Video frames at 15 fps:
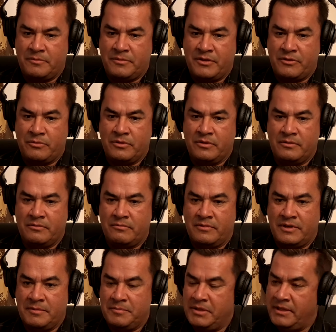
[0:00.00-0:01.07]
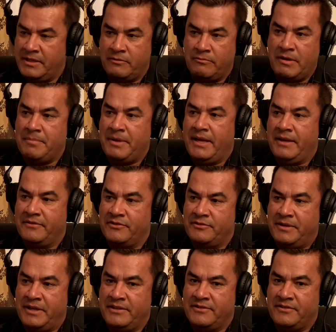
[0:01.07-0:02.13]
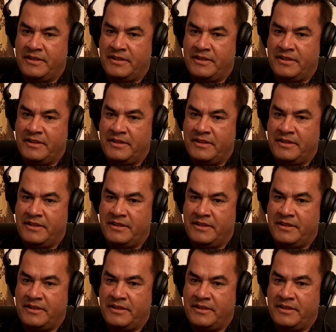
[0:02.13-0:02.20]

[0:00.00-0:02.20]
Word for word: which will completely repave streets.